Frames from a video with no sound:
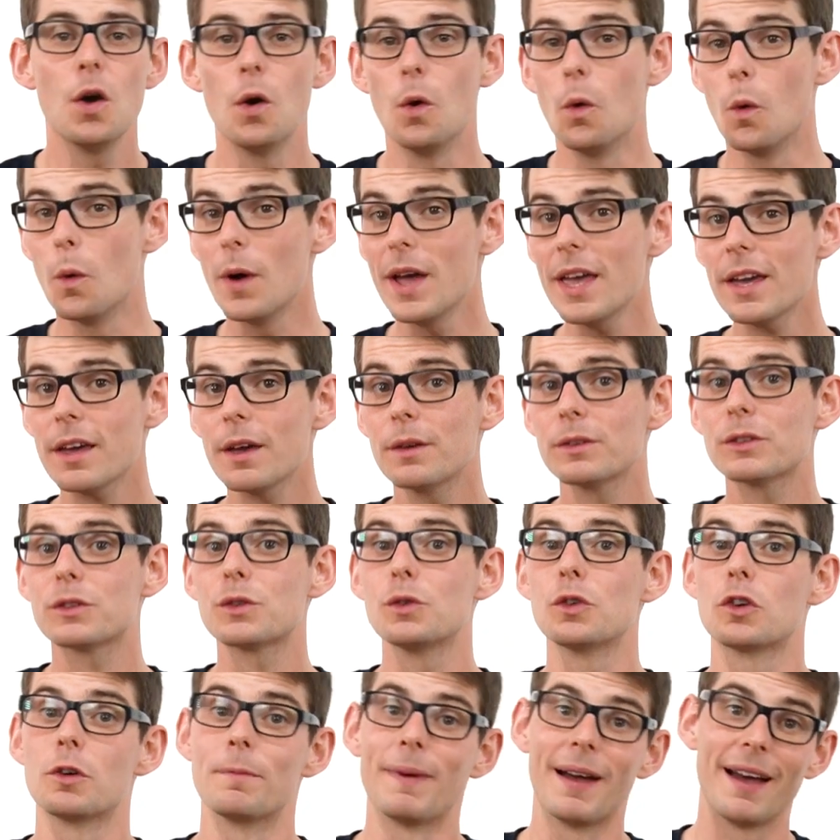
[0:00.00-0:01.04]
We're going to
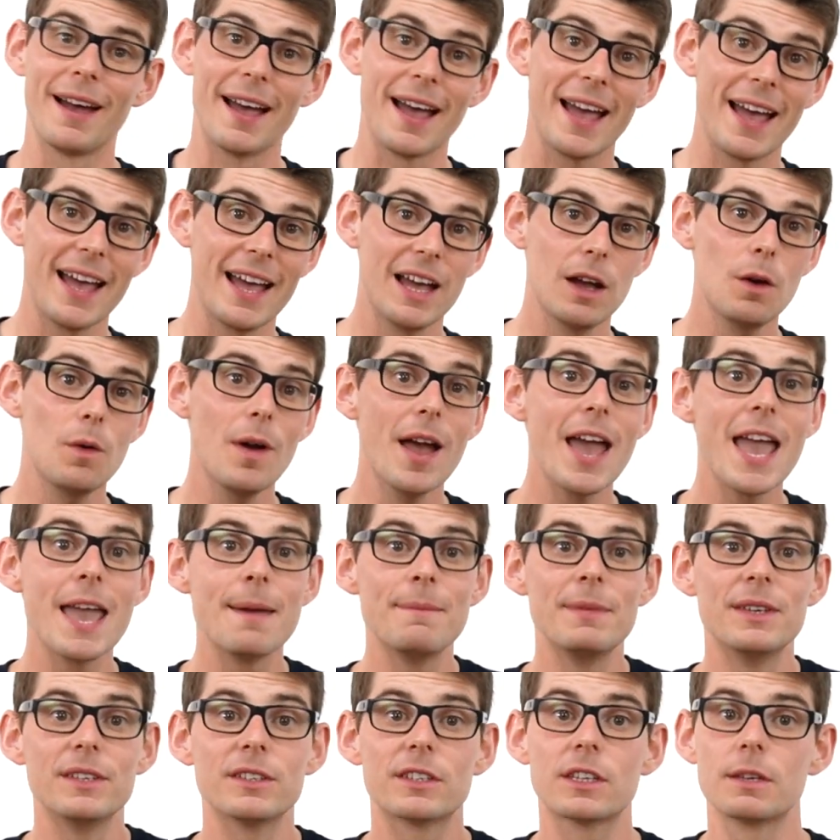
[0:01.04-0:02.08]
talk about how
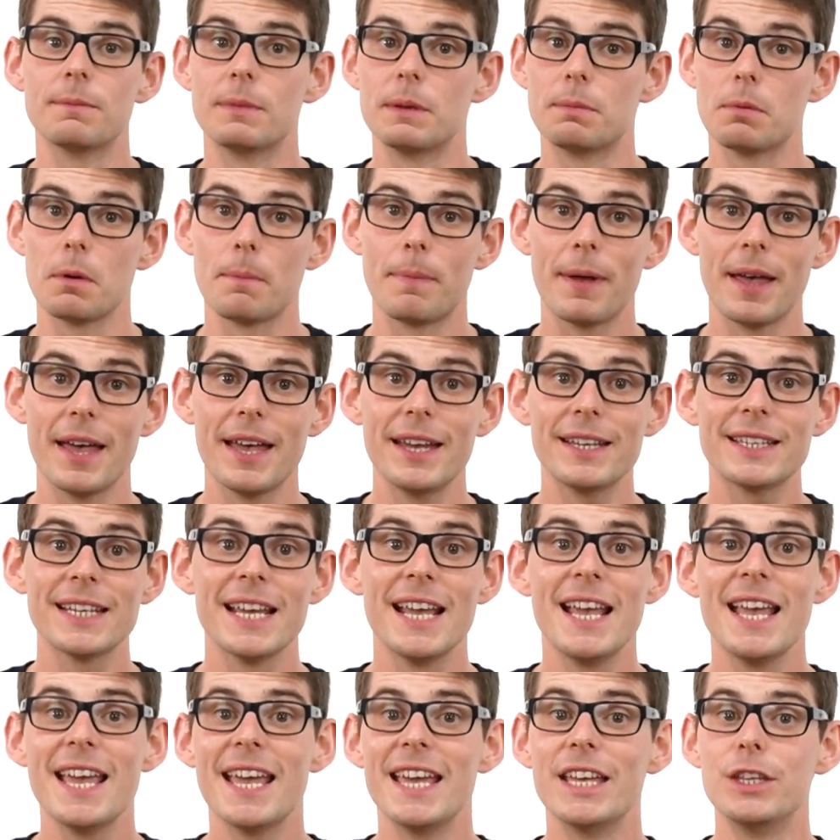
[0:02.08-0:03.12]
amines can be prepared
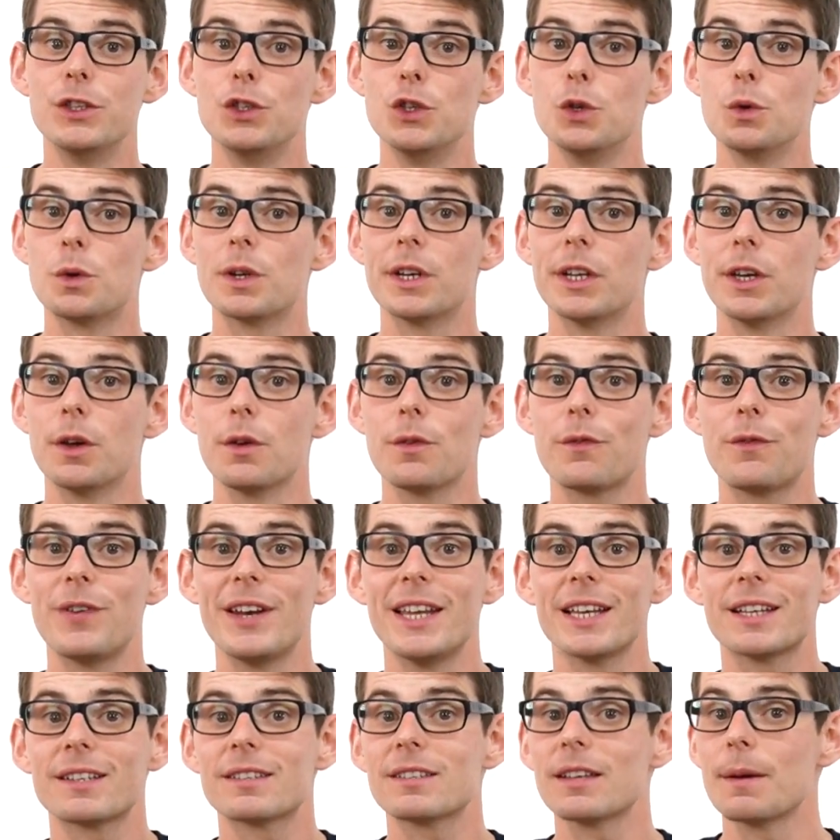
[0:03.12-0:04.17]
in
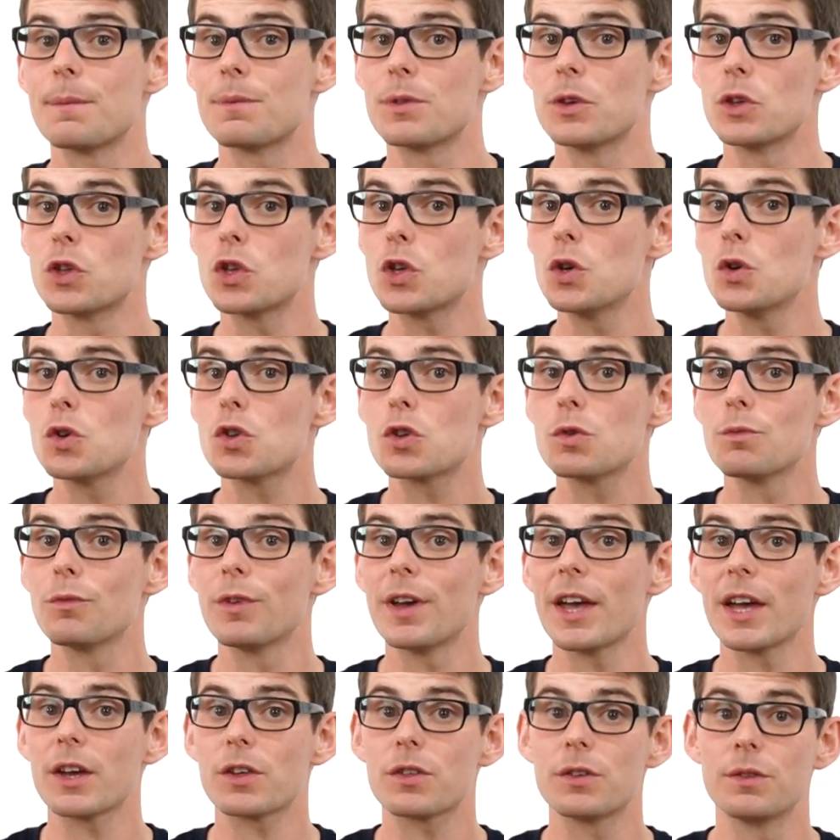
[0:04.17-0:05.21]
nucleophilic substitution
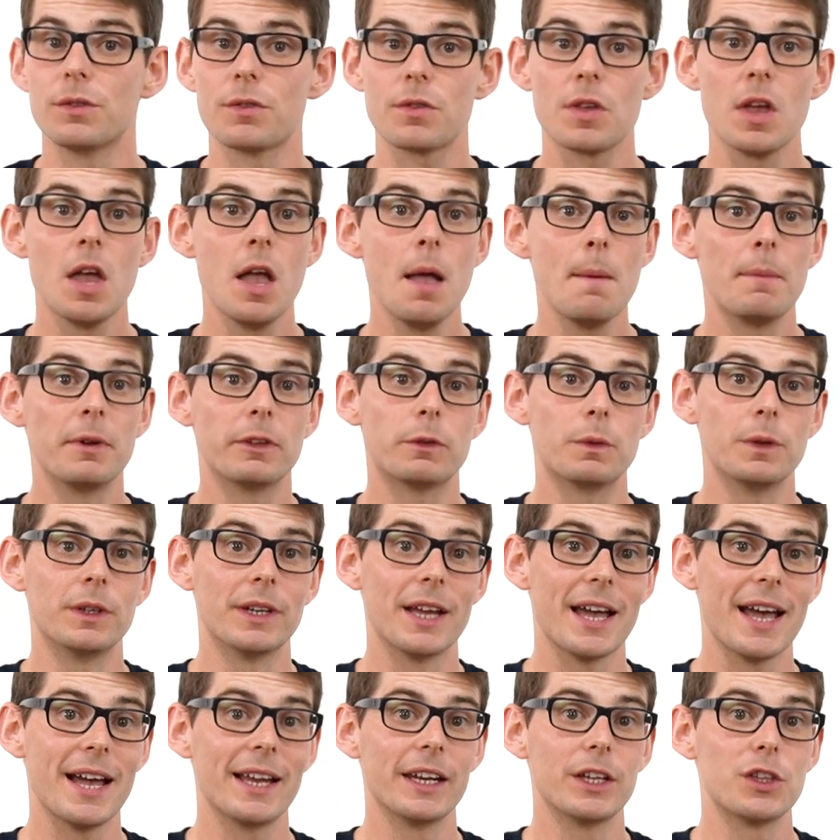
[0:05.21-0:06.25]
reactions between a
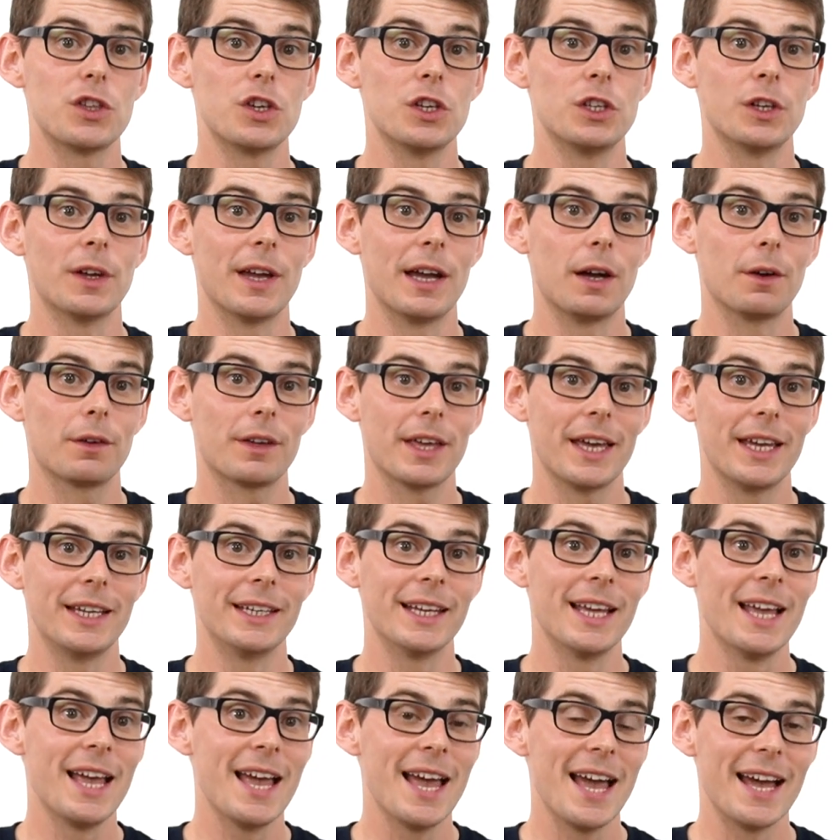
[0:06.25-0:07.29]
halogenoalkane
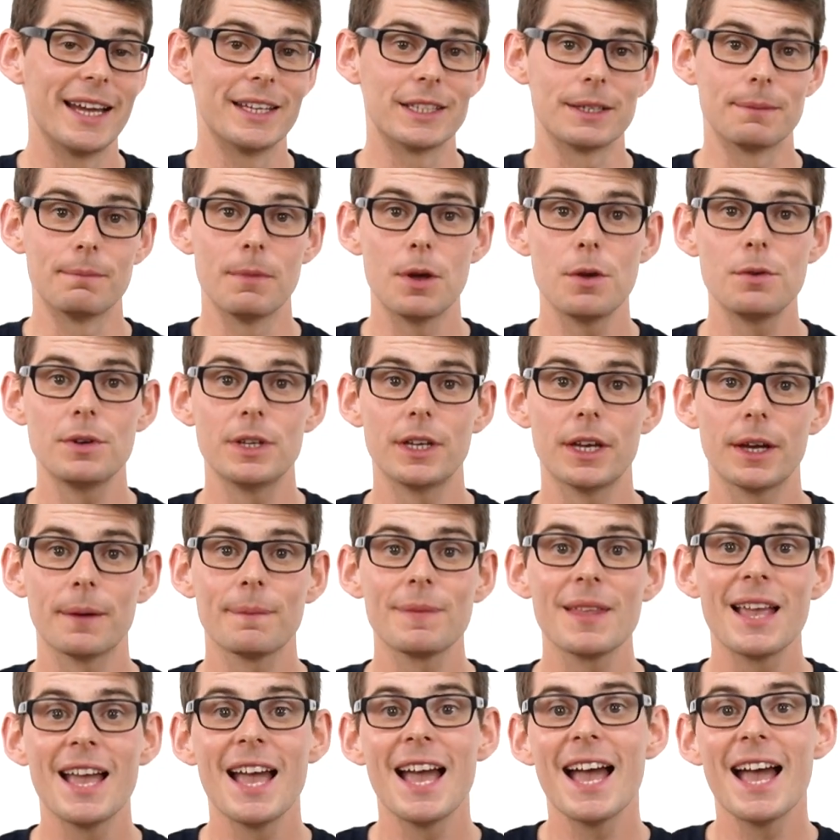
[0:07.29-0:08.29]
and ammonia,